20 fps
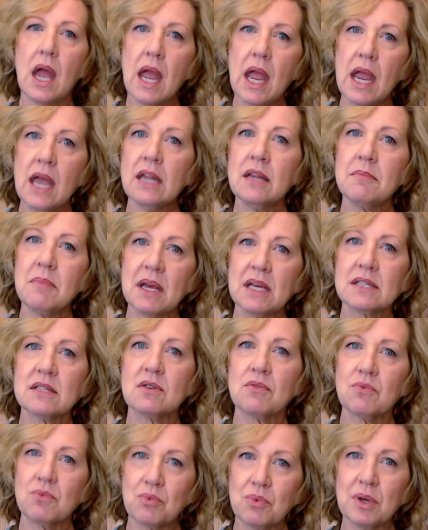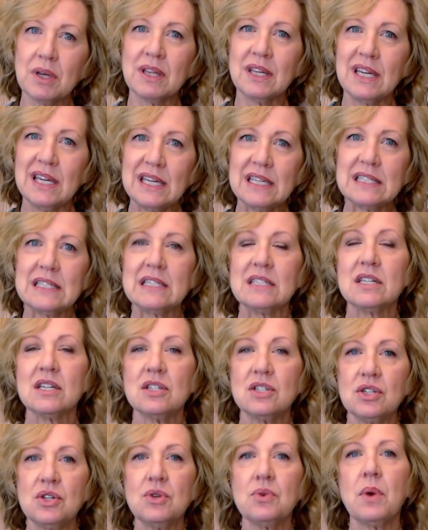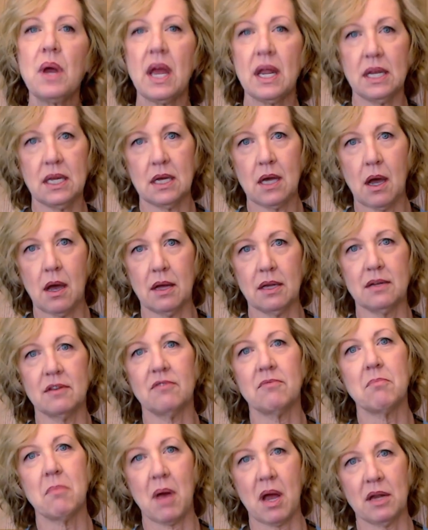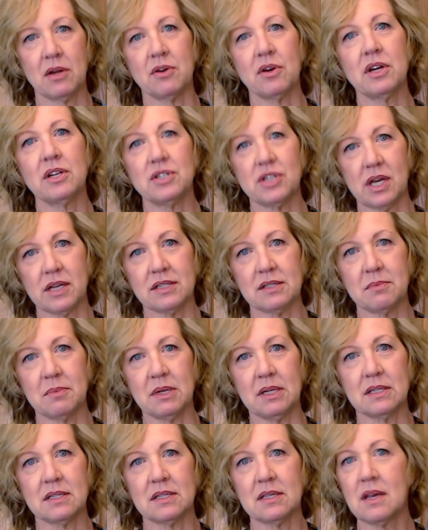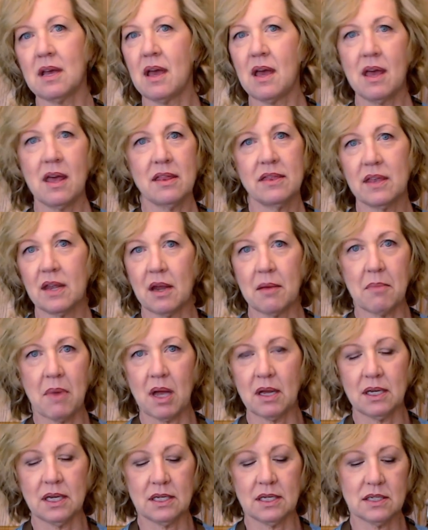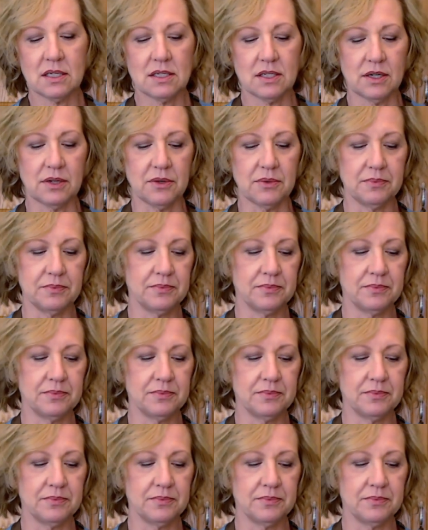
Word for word: And it makes it really easy to do any kind of minor adjustments that I might need to do.